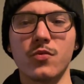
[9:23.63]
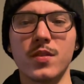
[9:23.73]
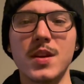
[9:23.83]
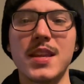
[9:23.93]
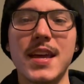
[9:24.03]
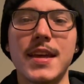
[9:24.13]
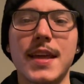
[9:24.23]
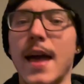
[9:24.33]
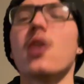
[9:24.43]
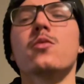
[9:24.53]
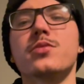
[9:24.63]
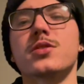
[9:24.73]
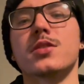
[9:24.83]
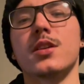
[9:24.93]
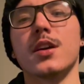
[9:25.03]
it helps.
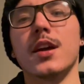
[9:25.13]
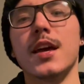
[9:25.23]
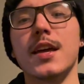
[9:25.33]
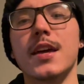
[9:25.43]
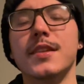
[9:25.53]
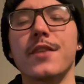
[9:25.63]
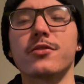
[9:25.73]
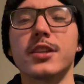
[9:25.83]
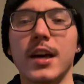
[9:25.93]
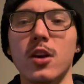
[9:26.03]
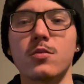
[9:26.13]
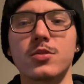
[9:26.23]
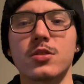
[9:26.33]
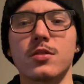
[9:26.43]
It definitely helps,